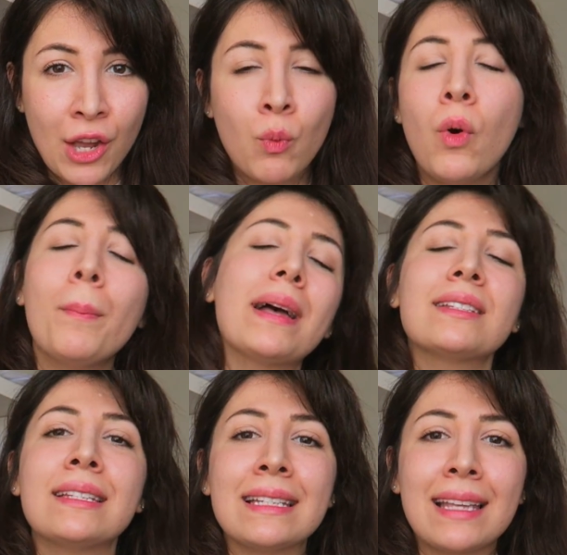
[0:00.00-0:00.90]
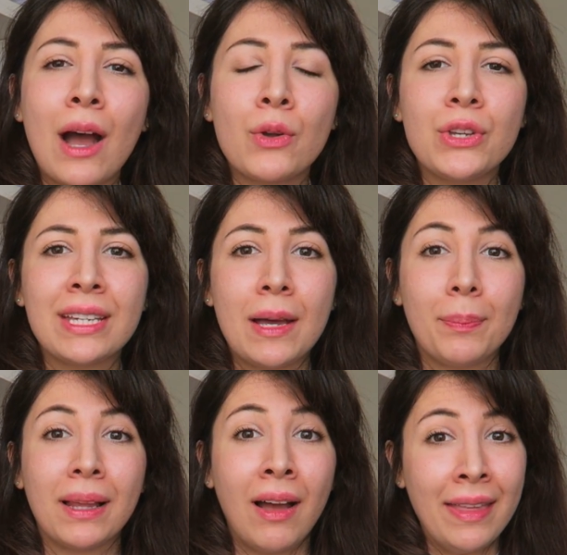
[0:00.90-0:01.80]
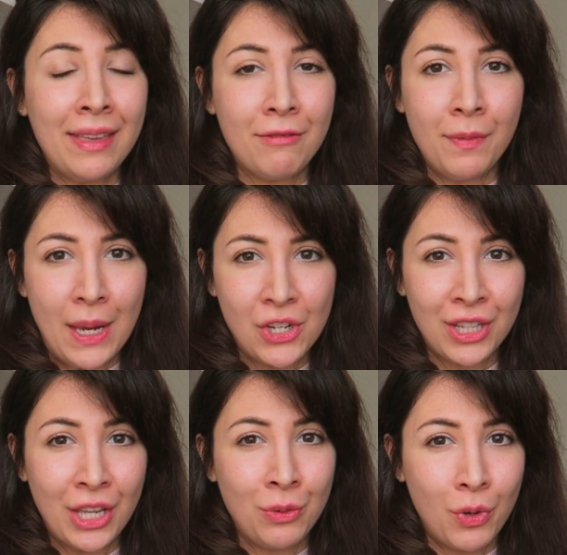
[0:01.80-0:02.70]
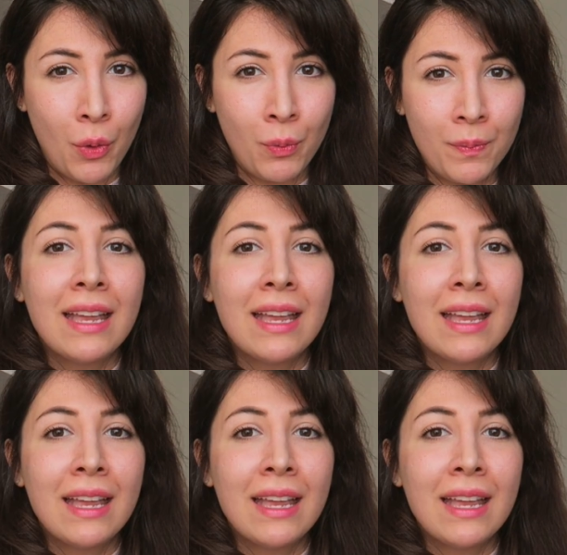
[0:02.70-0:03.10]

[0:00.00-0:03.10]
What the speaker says: What matters is how you can apply the information that you know.